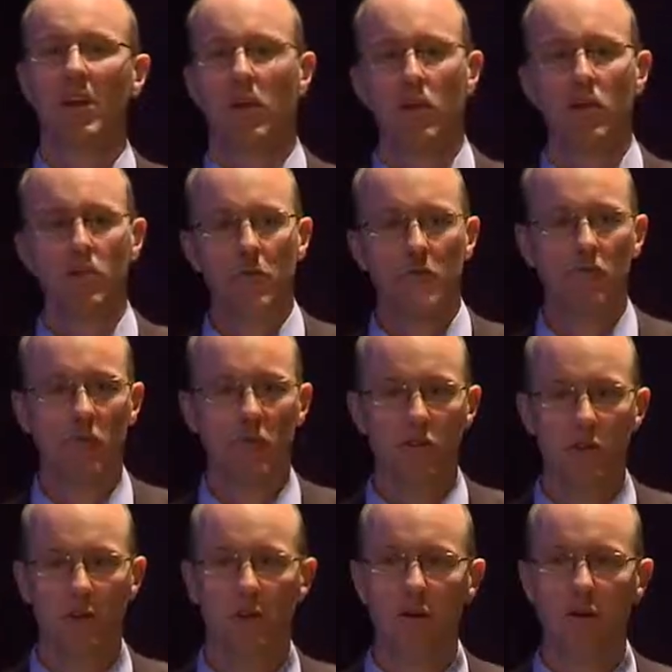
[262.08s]
What the research
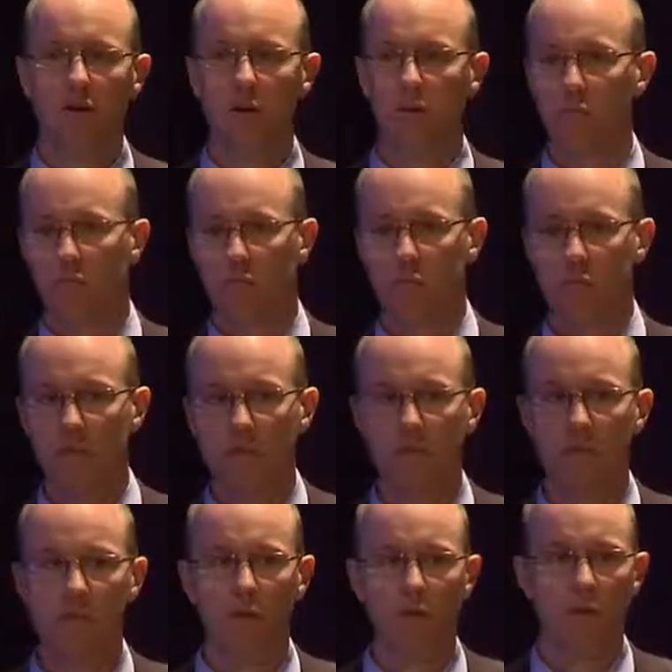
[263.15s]
shows, and we'll dig
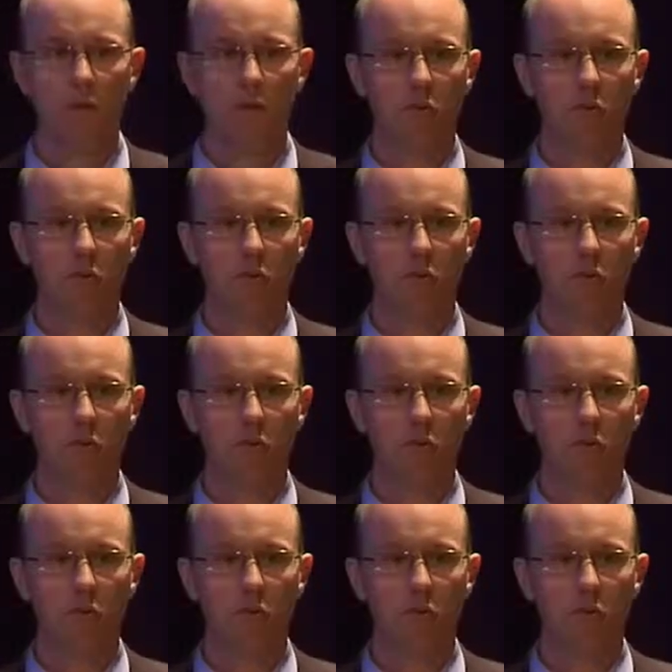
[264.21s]
into it in a bit